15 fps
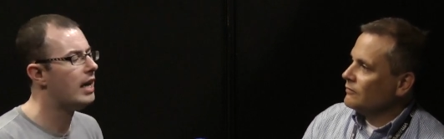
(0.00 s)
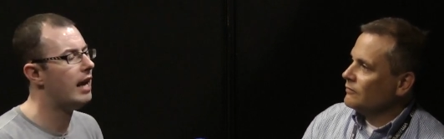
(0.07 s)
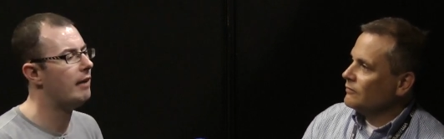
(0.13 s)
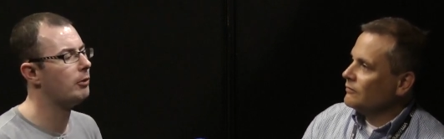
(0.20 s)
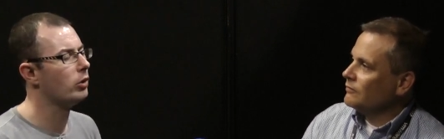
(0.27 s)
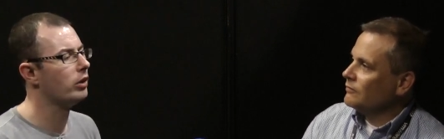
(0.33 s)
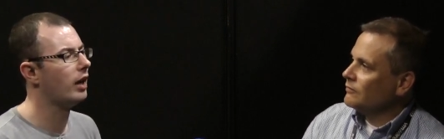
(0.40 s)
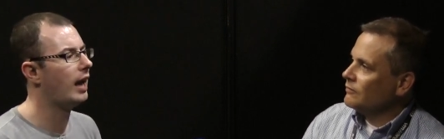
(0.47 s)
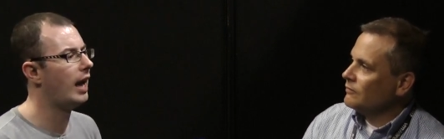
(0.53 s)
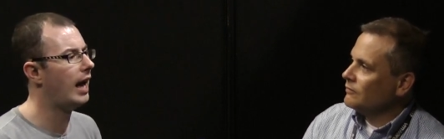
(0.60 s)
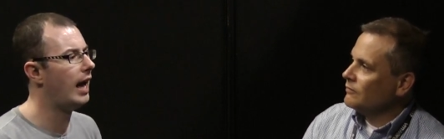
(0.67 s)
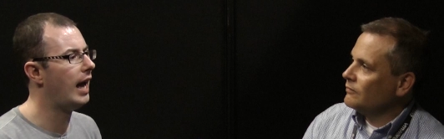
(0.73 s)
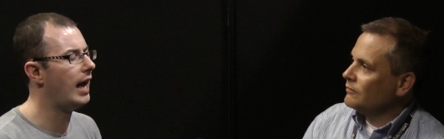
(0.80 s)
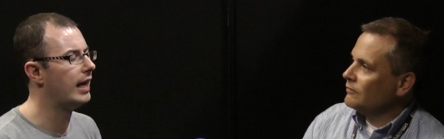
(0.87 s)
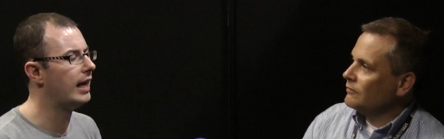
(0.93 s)
Speaker 1: If you're an, uh,
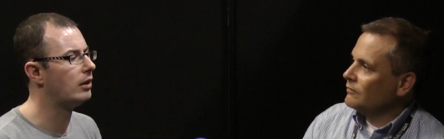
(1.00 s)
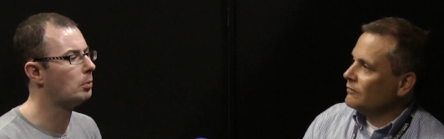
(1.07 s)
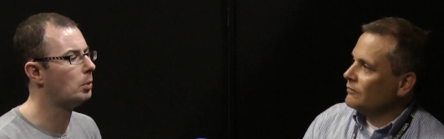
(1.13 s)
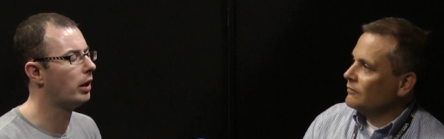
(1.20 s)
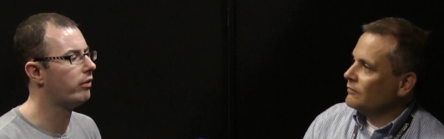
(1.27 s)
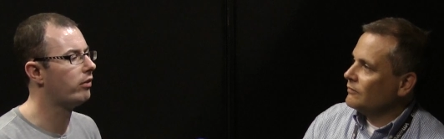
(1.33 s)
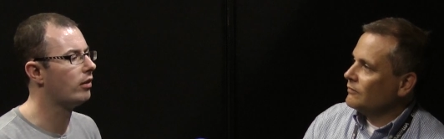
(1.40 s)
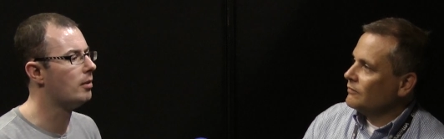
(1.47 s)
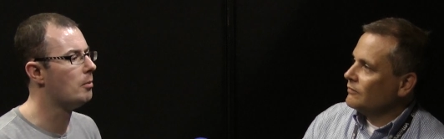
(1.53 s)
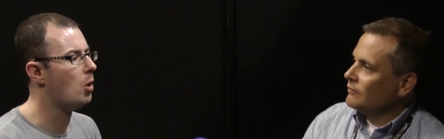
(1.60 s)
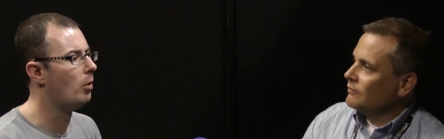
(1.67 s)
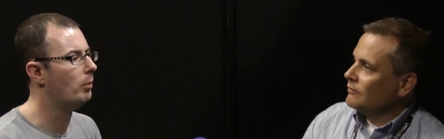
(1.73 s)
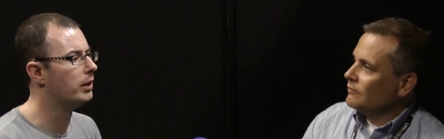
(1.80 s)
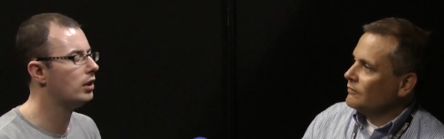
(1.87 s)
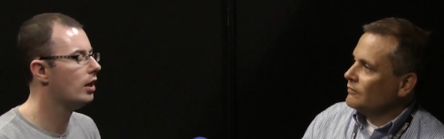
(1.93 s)
an enterprise at the
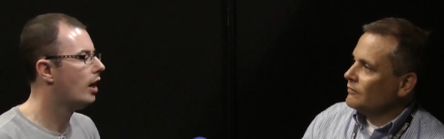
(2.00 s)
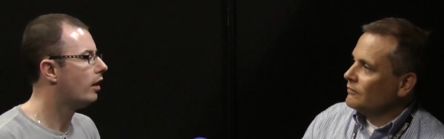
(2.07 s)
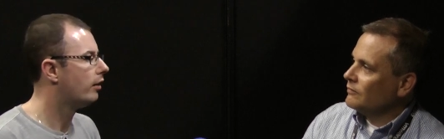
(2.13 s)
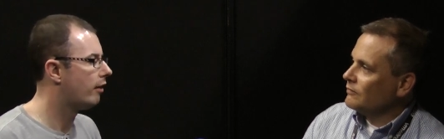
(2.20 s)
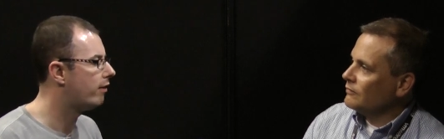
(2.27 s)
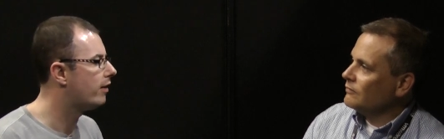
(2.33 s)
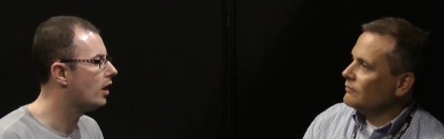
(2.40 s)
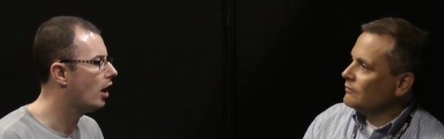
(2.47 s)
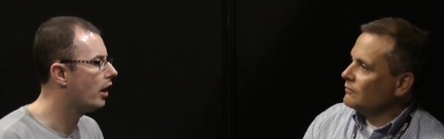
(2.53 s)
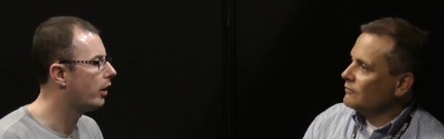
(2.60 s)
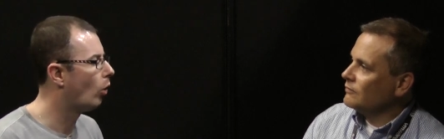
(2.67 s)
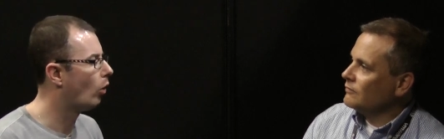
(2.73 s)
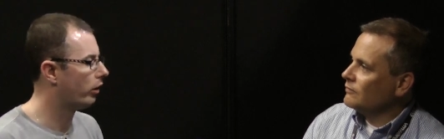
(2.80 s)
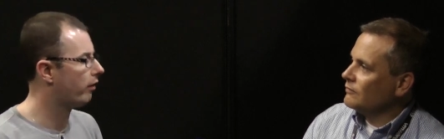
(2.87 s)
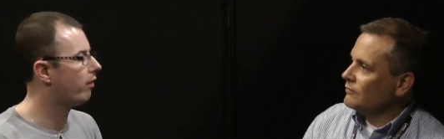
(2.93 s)
moment, the
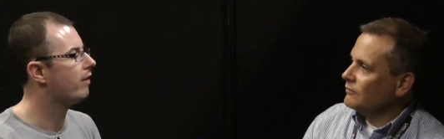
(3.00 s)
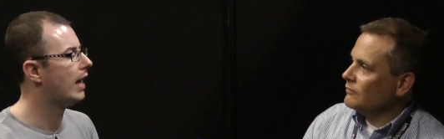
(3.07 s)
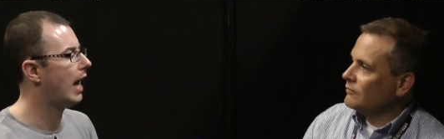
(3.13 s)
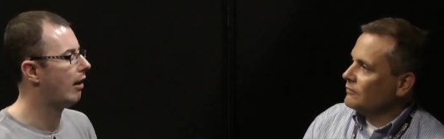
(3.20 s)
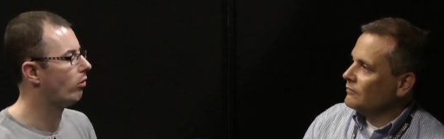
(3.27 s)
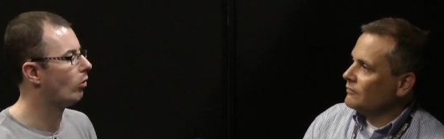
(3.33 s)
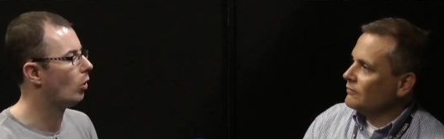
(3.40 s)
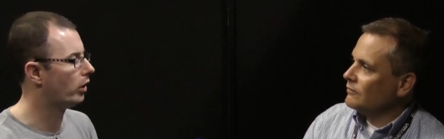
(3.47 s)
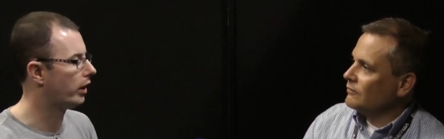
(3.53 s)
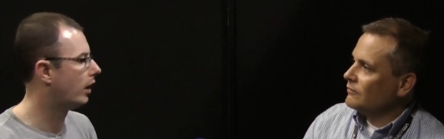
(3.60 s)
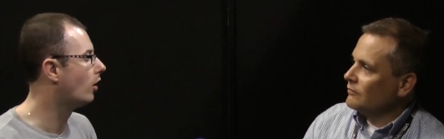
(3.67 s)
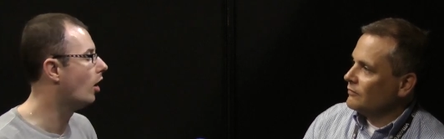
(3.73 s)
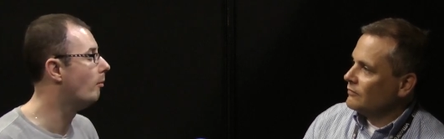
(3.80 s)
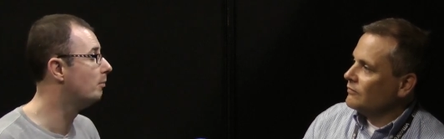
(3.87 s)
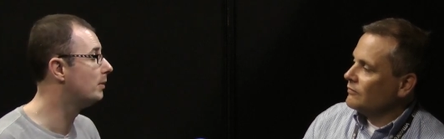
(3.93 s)
CIO or the CSO
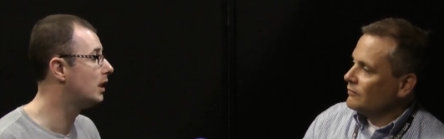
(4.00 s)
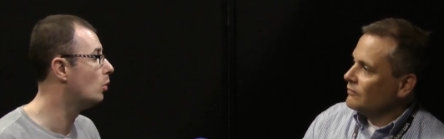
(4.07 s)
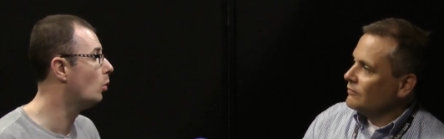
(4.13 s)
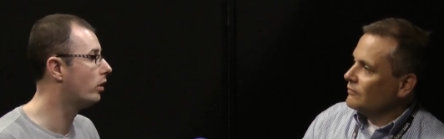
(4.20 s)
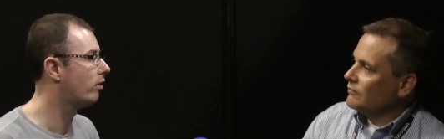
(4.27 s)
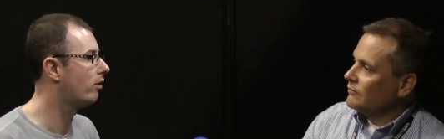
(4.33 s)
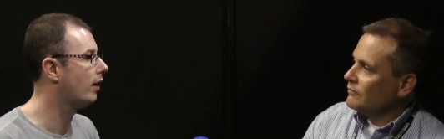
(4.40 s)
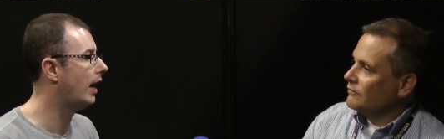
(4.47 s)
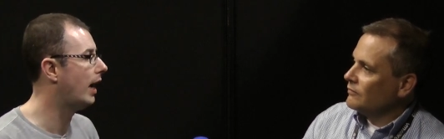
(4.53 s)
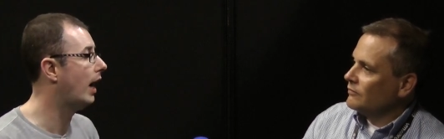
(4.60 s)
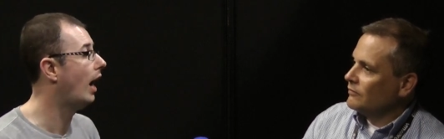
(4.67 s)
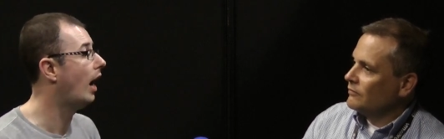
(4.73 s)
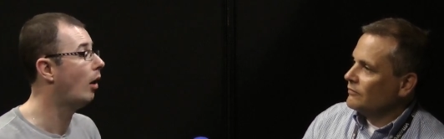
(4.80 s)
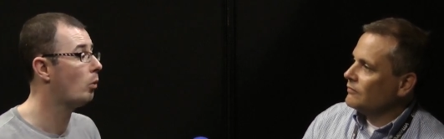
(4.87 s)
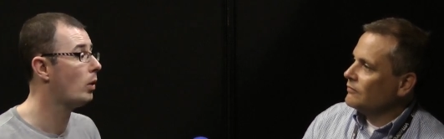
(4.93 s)
can come to you and say,
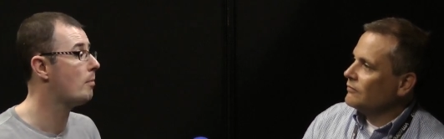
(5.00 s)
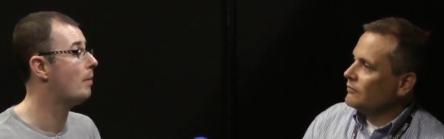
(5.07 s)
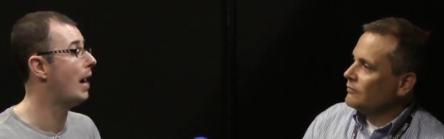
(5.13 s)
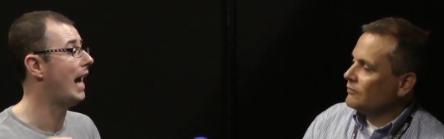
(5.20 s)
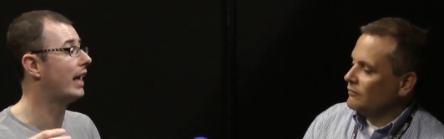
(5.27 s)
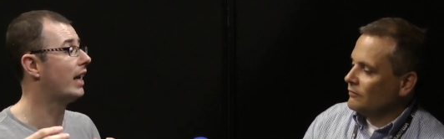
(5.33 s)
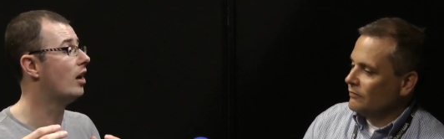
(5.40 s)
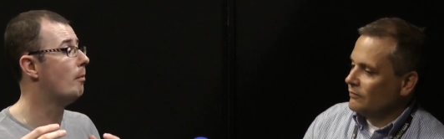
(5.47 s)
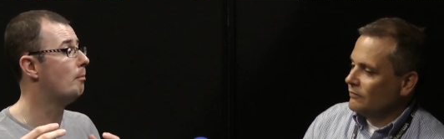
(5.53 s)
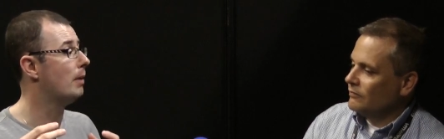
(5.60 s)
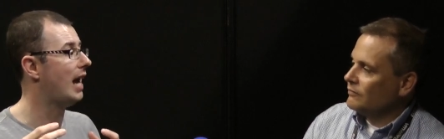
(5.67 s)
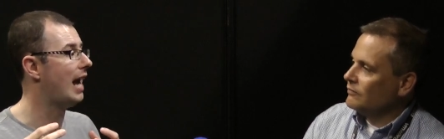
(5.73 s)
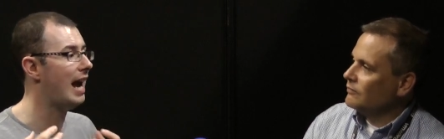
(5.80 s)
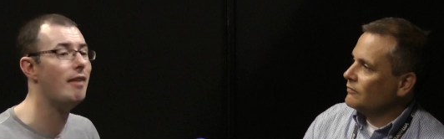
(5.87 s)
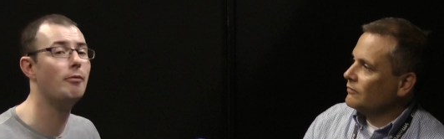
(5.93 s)
are we backing up
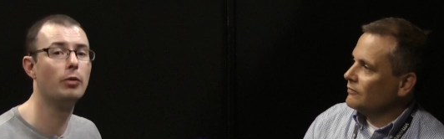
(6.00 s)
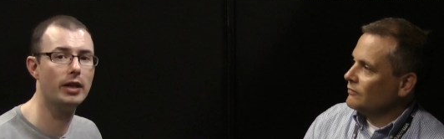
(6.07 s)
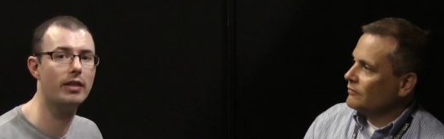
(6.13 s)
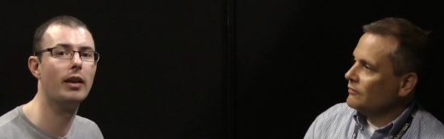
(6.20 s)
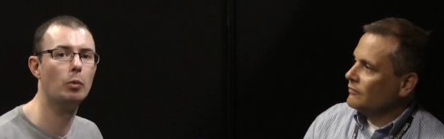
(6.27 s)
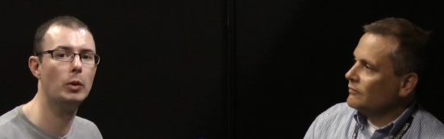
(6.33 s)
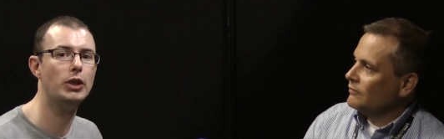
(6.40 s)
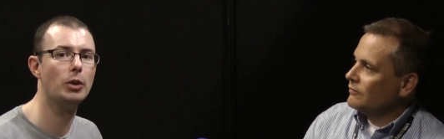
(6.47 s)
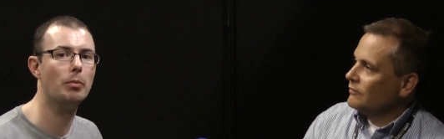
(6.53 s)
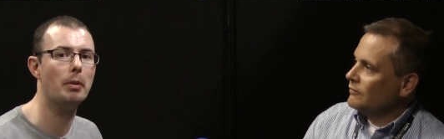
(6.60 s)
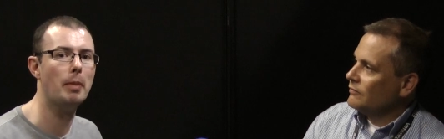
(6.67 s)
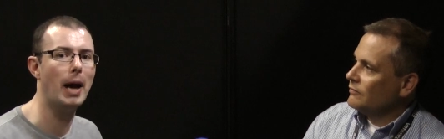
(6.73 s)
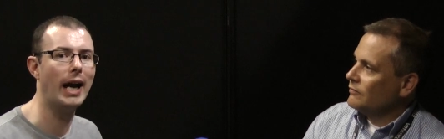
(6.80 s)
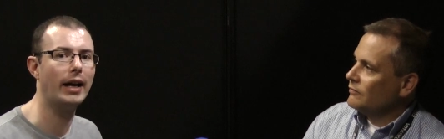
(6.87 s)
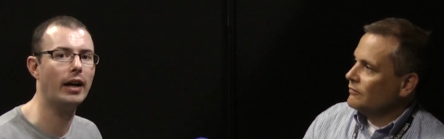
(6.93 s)
everything we should
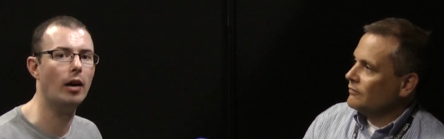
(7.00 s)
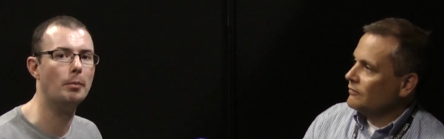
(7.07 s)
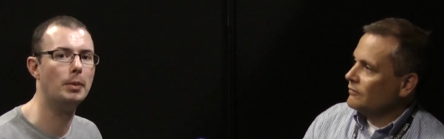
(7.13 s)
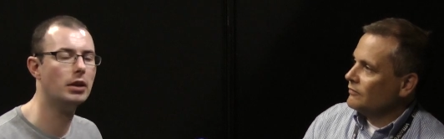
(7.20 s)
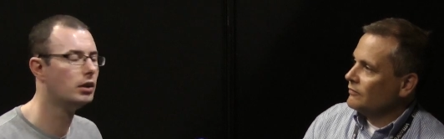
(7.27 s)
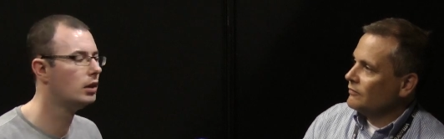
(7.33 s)
be backing up?